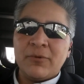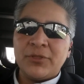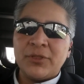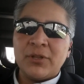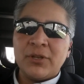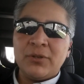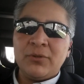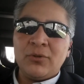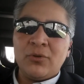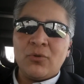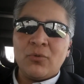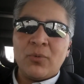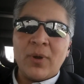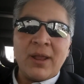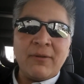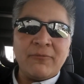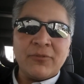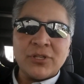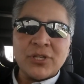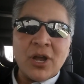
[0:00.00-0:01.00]
with the
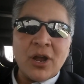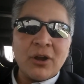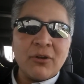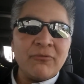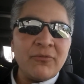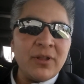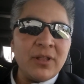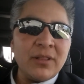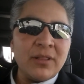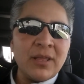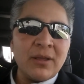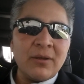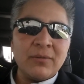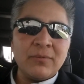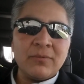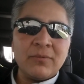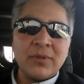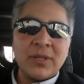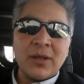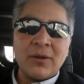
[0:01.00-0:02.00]
great photography that,
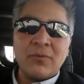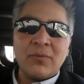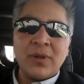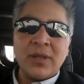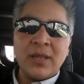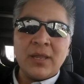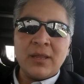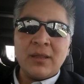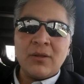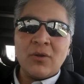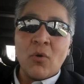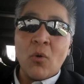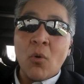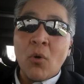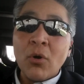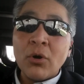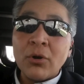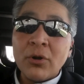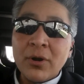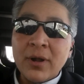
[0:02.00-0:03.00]
that we
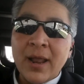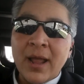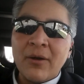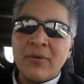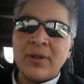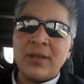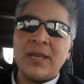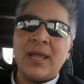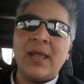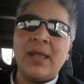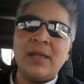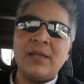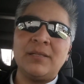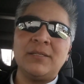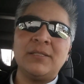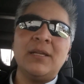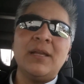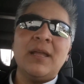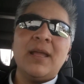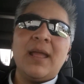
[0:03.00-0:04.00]
order
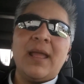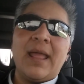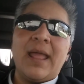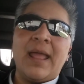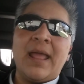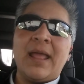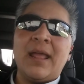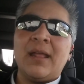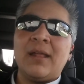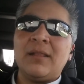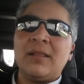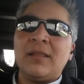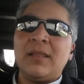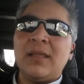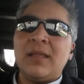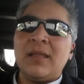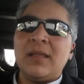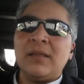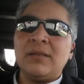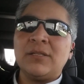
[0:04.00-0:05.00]
nowadays and
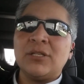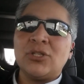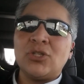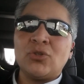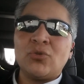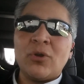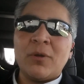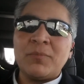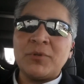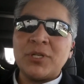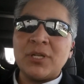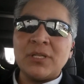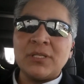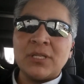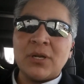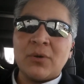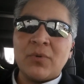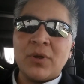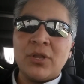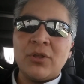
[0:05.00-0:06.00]
the
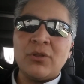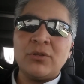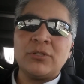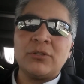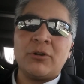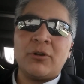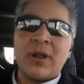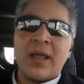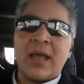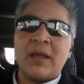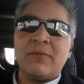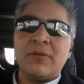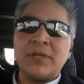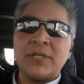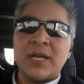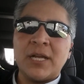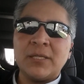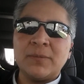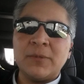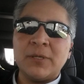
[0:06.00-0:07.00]
descriptions that we use in our
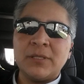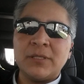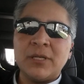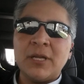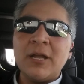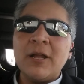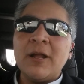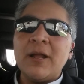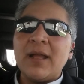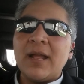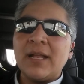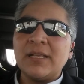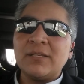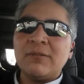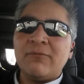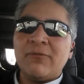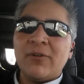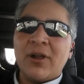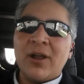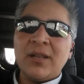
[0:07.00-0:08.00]
advertisements,
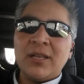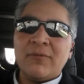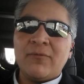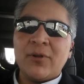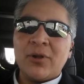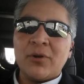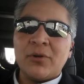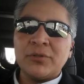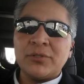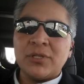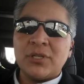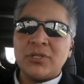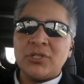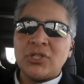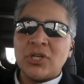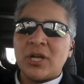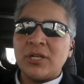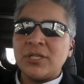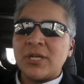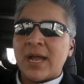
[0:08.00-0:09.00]
it's very difficult to
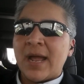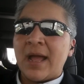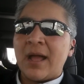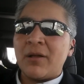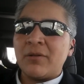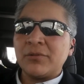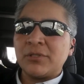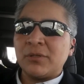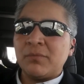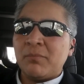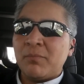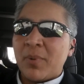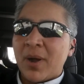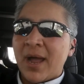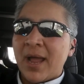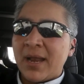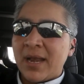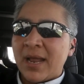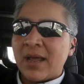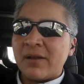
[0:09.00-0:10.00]
judge a house
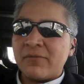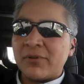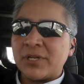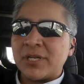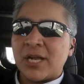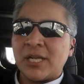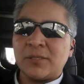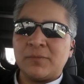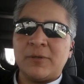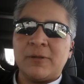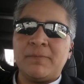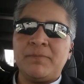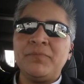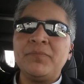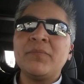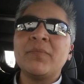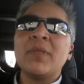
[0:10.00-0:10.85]
by an advertisement.